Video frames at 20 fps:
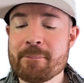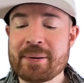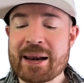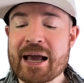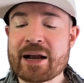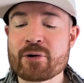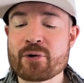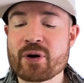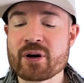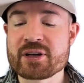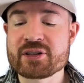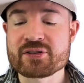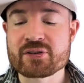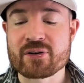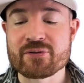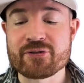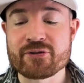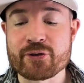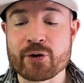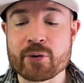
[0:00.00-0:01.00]
Blackrock is
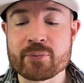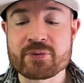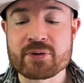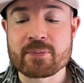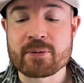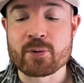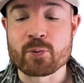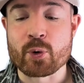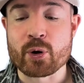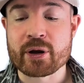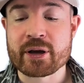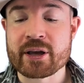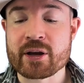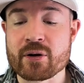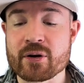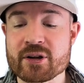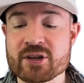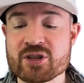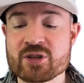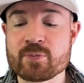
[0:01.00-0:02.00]
confirmed to be working
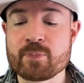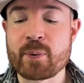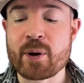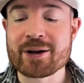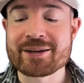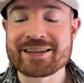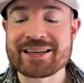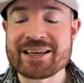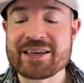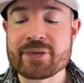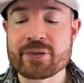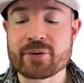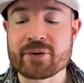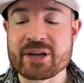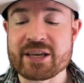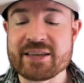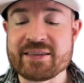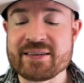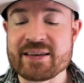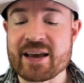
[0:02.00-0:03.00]
on a spot Ether
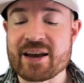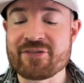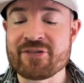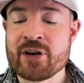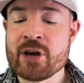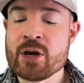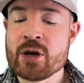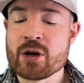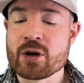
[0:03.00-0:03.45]
ETF